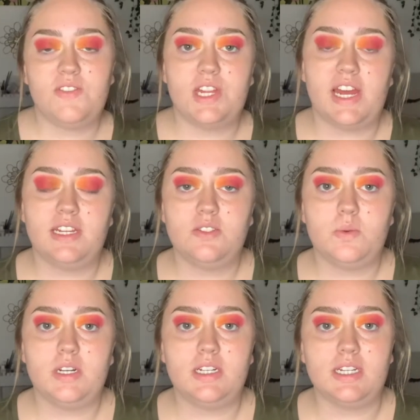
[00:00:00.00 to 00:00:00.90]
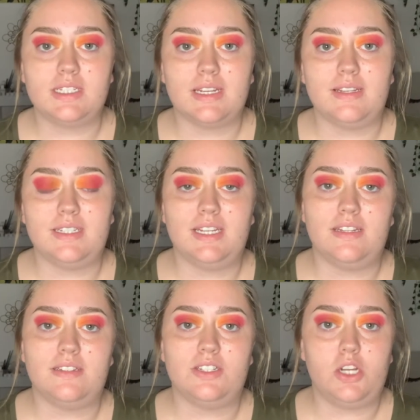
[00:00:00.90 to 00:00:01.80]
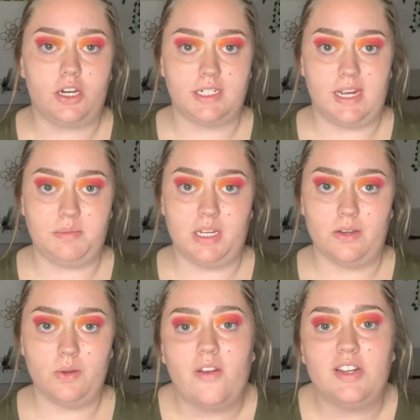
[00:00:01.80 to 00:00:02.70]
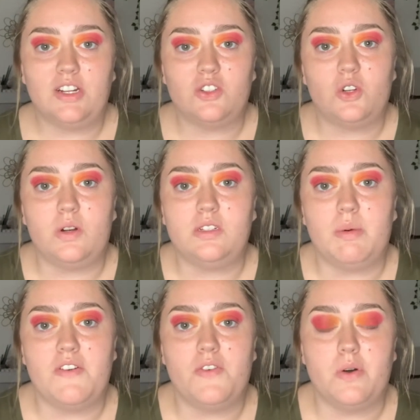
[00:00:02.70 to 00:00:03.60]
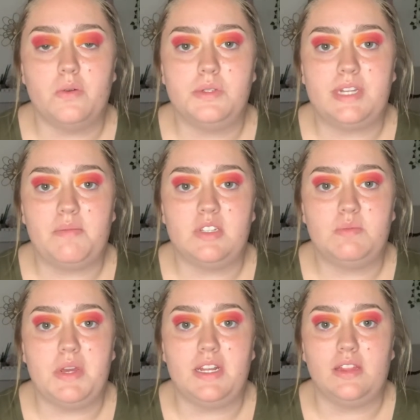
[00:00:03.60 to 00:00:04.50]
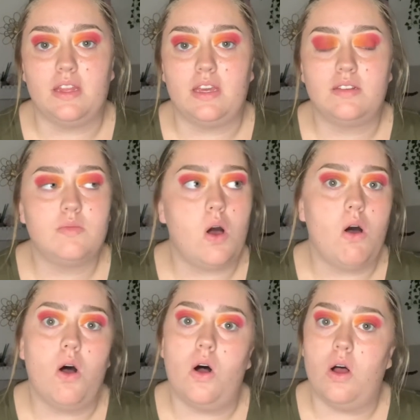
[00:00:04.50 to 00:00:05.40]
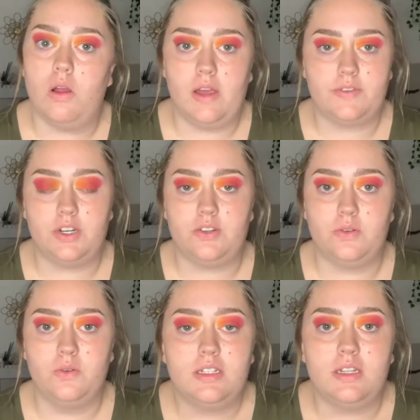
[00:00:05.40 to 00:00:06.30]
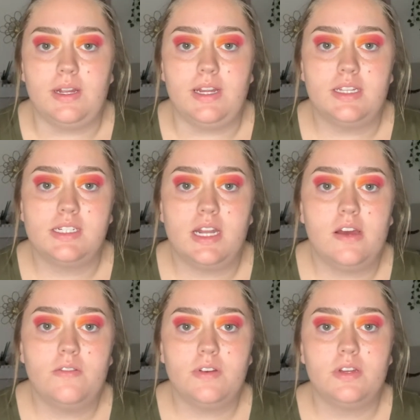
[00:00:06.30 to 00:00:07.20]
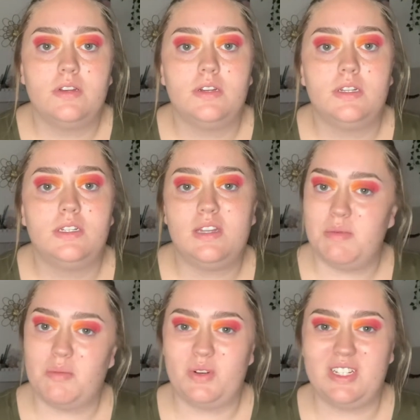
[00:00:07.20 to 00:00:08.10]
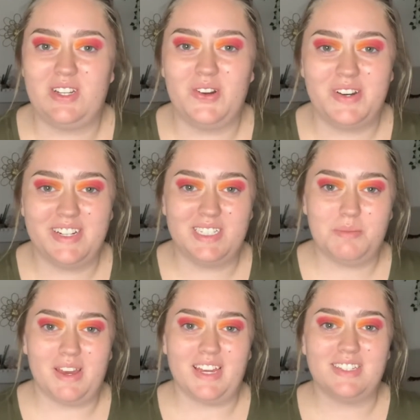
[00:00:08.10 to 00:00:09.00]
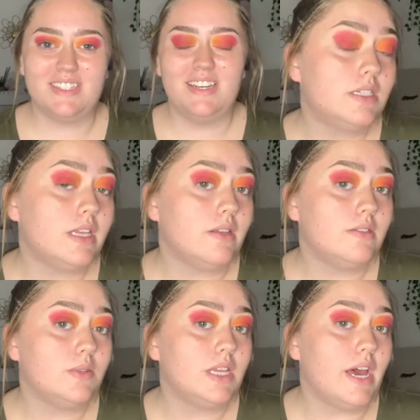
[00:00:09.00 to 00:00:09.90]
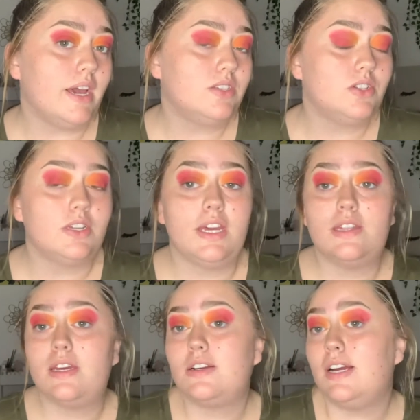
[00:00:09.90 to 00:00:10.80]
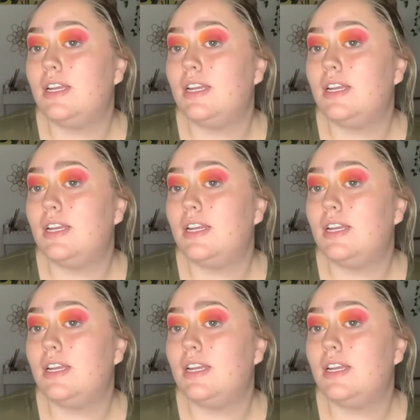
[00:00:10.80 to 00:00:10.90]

The lighting's weird, it's because it's dark time now. I ran out of storage on my phone, so I've been spending like all afternoon deleting stuff to make more storage space. So that's what the eyes are looking like right